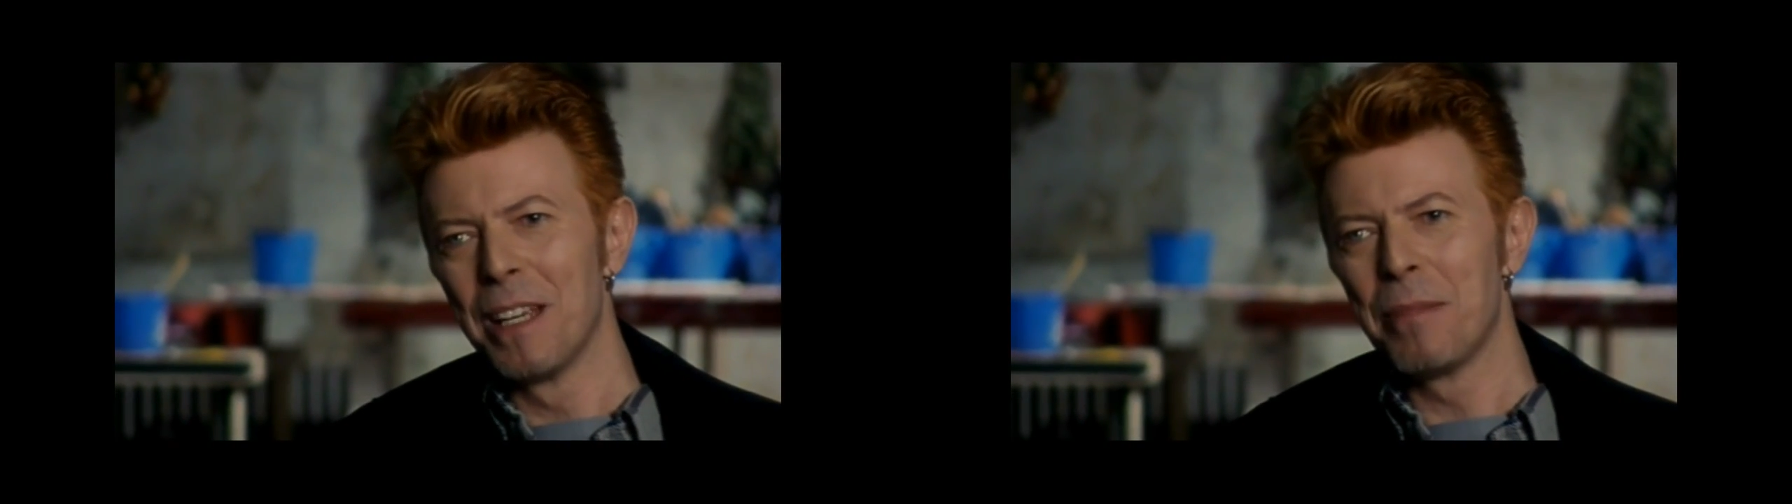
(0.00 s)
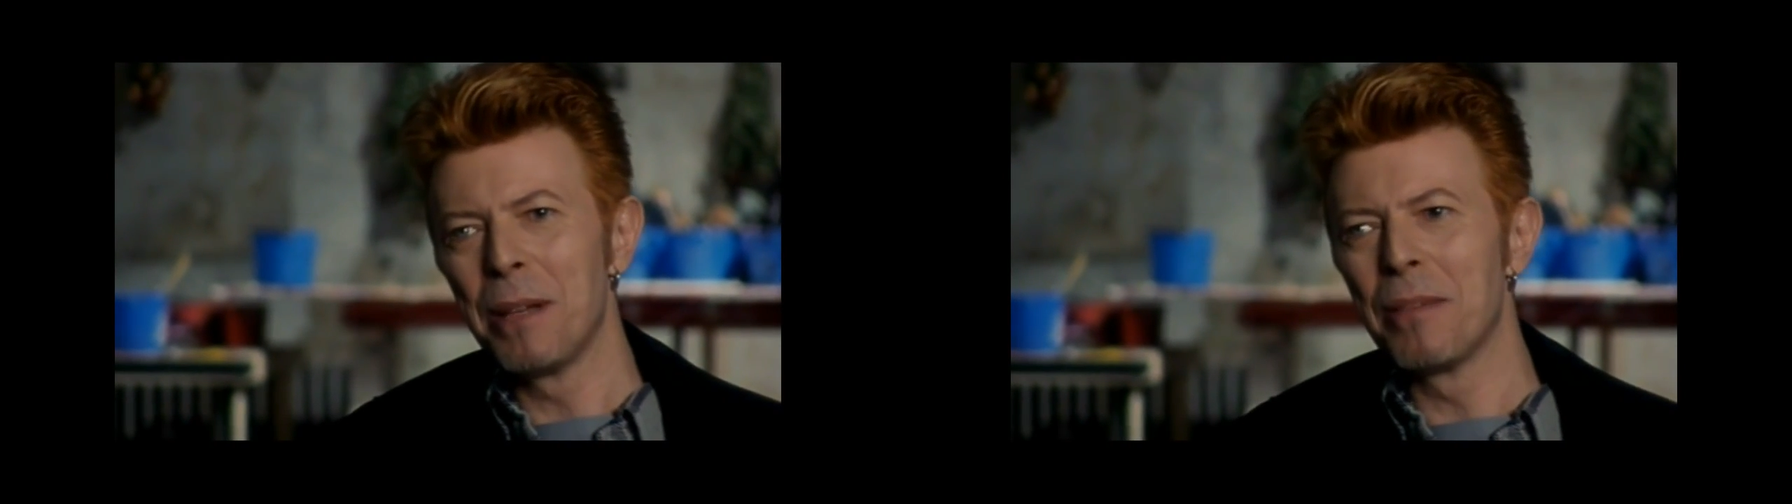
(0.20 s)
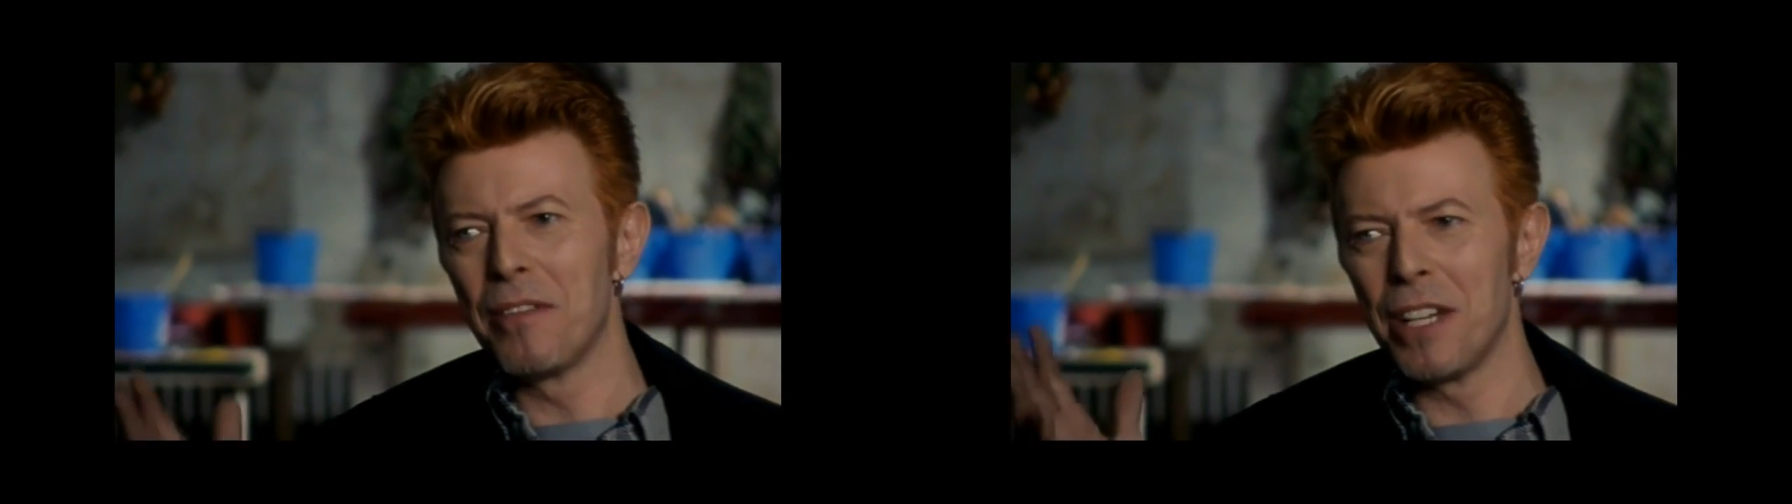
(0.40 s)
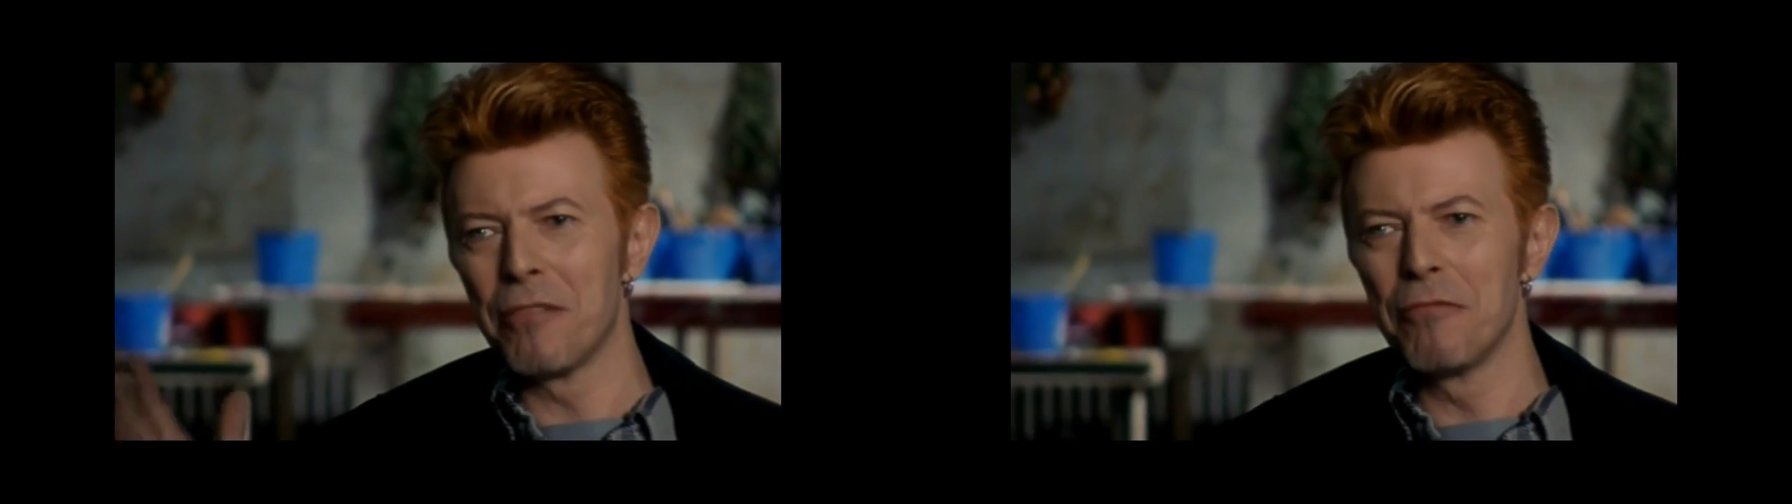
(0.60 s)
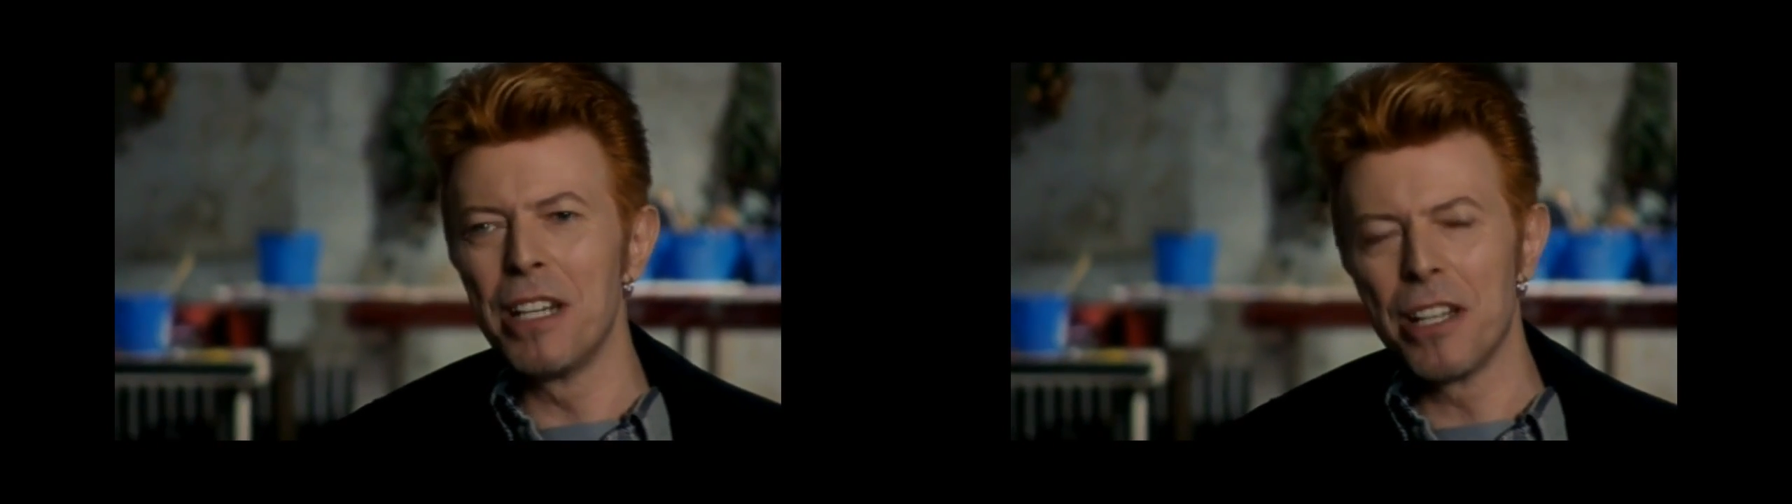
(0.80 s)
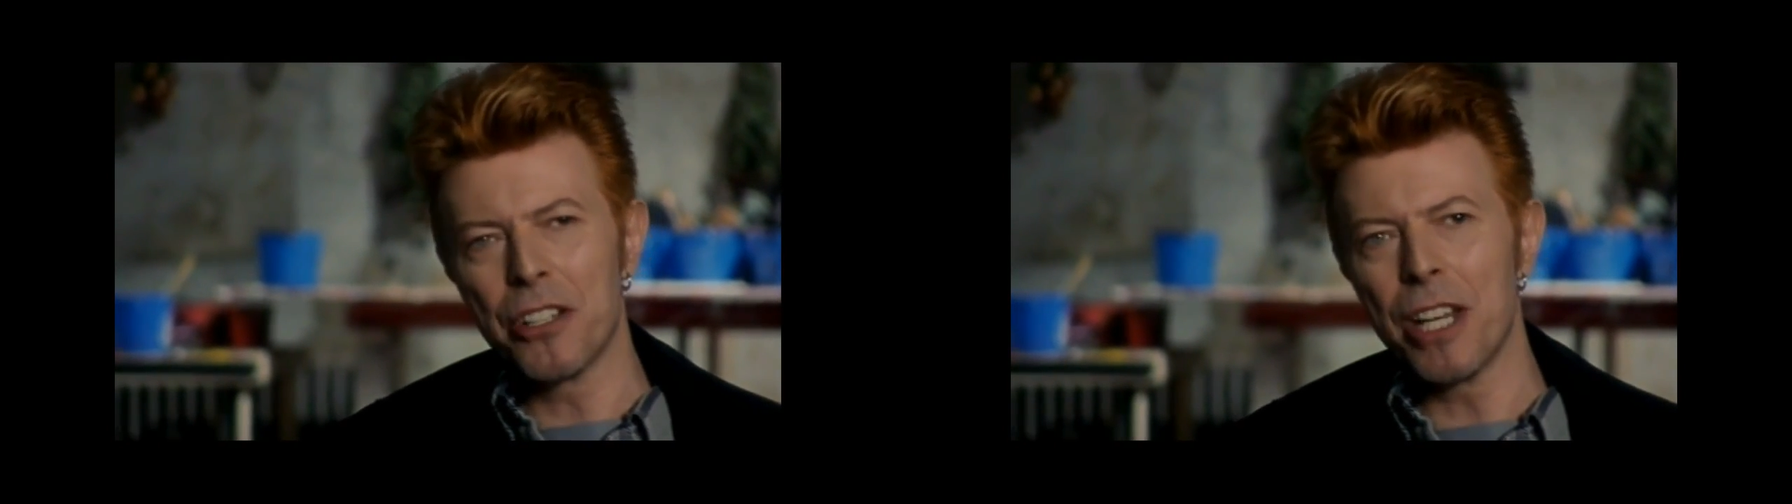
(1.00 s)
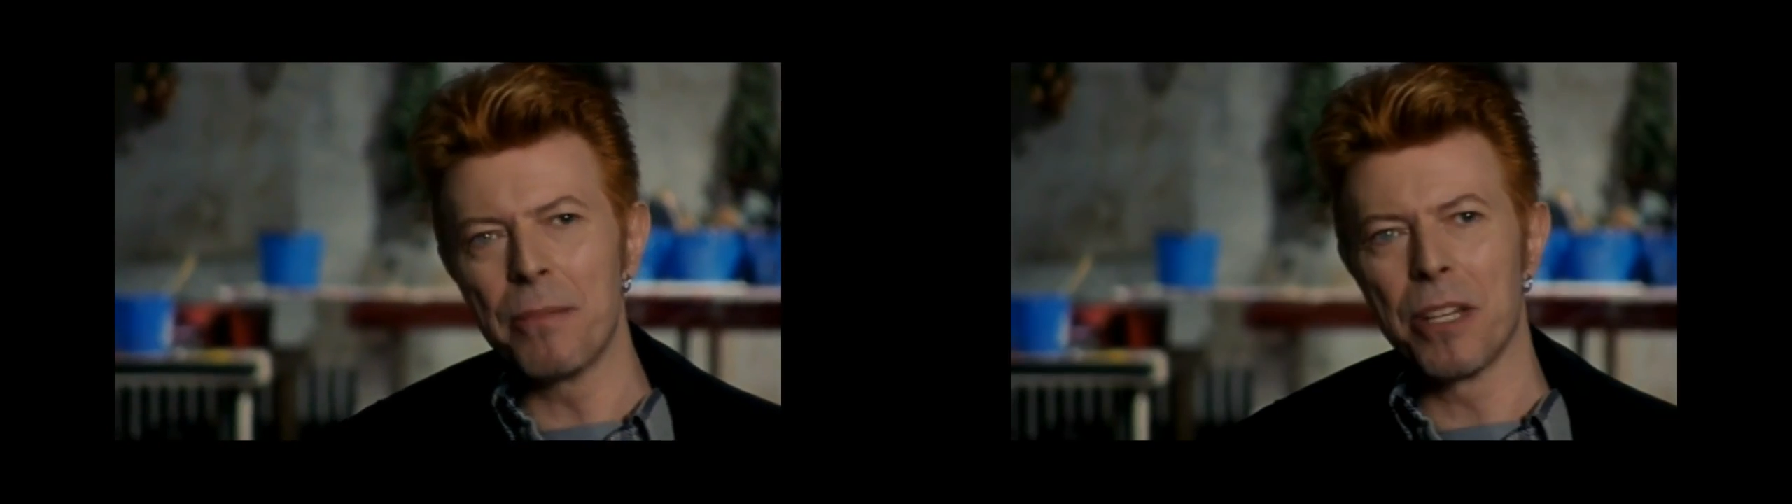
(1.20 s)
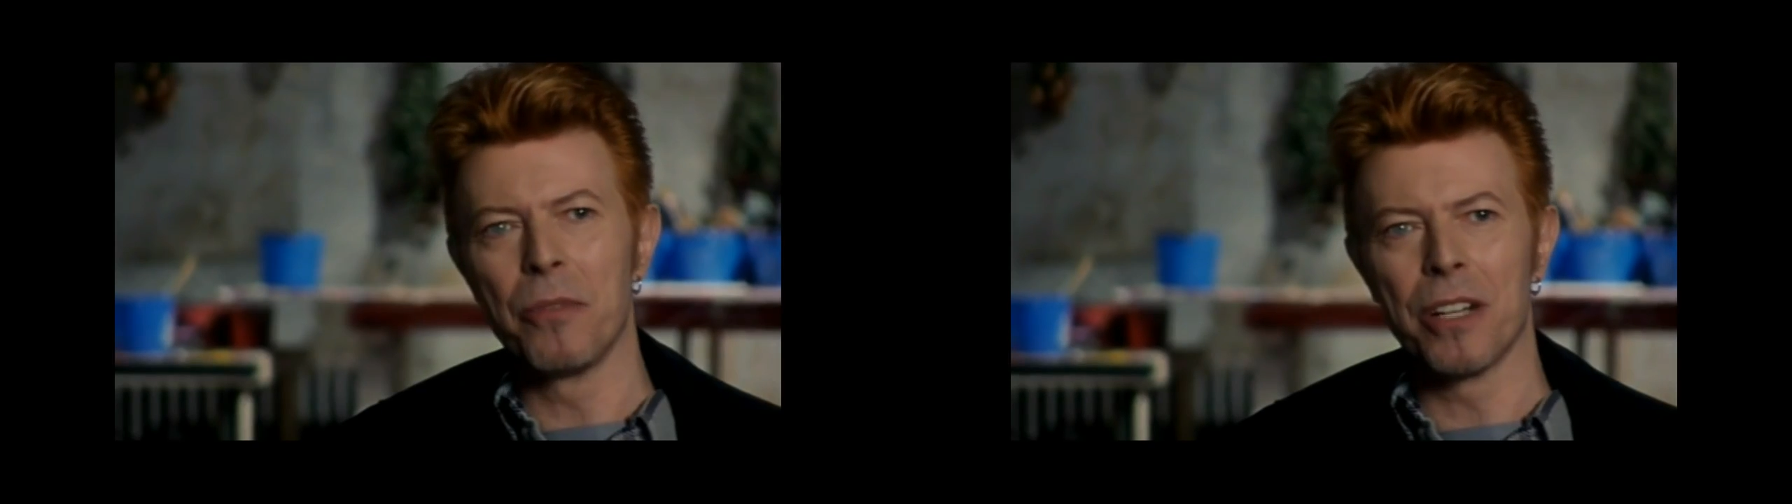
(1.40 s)
People have either really
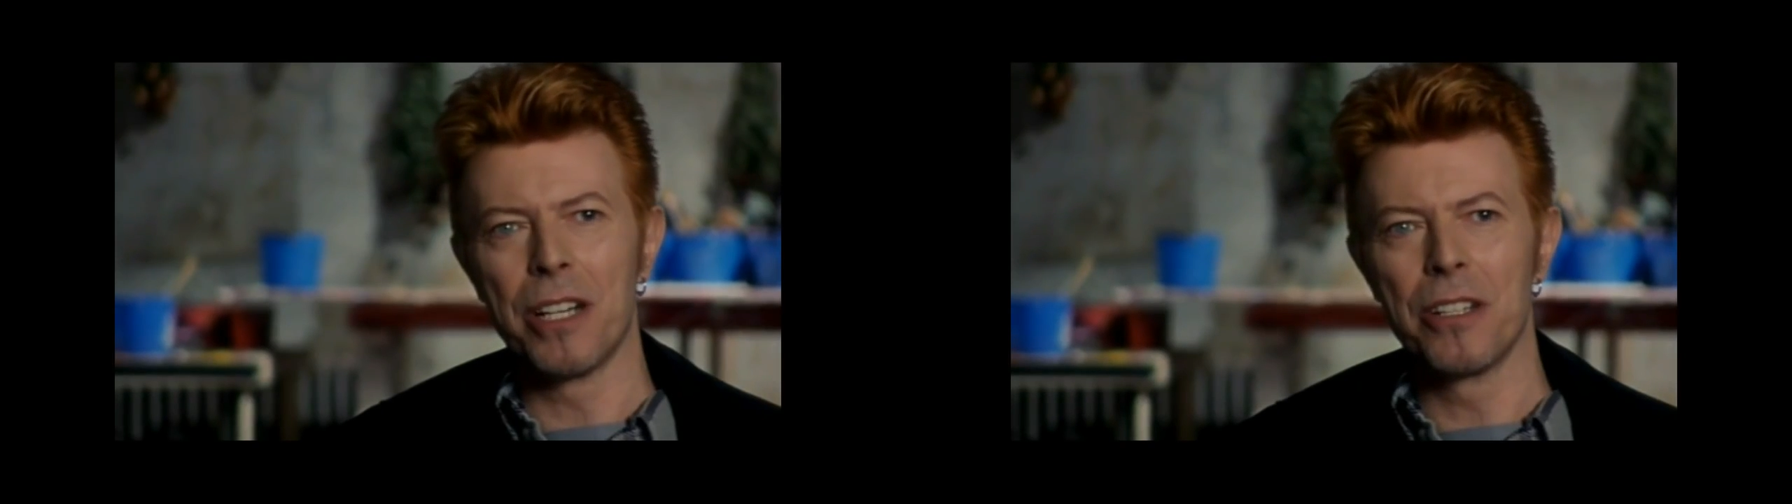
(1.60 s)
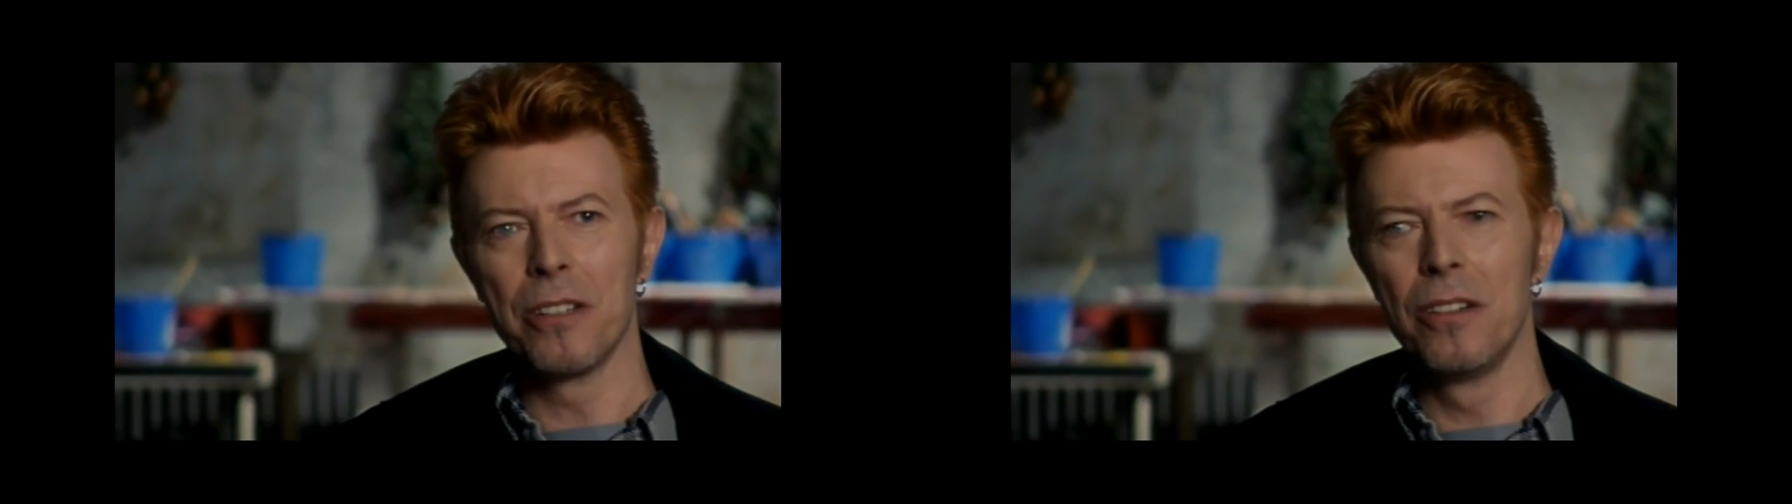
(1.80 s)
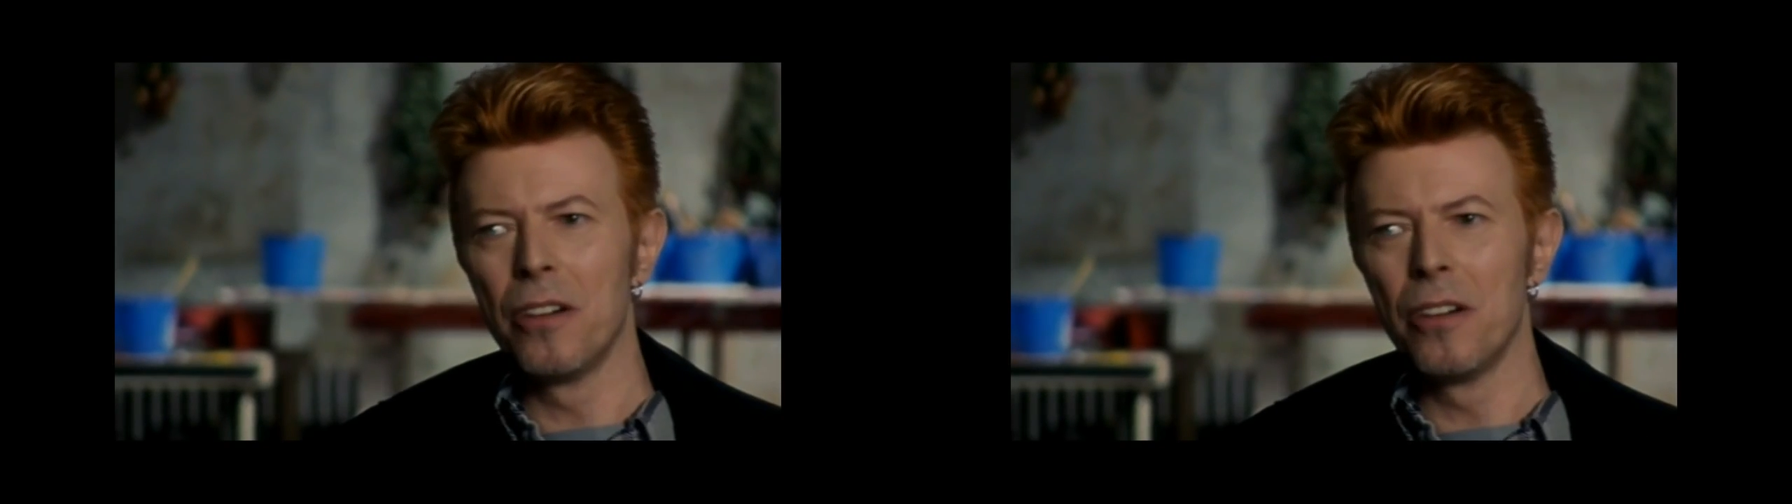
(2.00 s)
accepted what I do,